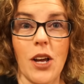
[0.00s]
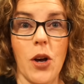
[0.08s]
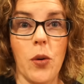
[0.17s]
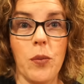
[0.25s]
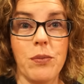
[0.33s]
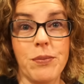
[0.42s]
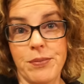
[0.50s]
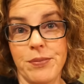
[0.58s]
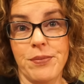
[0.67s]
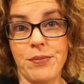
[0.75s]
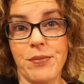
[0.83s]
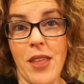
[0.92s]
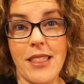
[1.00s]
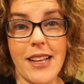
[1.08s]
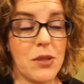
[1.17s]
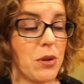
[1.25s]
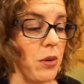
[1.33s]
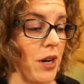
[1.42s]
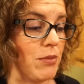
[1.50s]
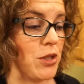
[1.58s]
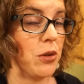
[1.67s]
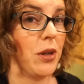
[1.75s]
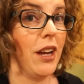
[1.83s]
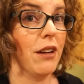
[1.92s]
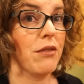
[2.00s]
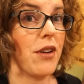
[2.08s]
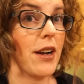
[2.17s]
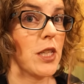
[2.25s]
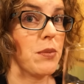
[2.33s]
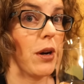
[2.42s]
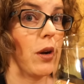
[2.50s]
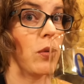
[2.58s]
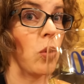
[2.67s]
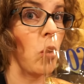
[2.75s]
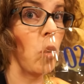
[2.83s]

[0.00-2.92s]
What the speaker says: So that's what we're up to here in Foxboro.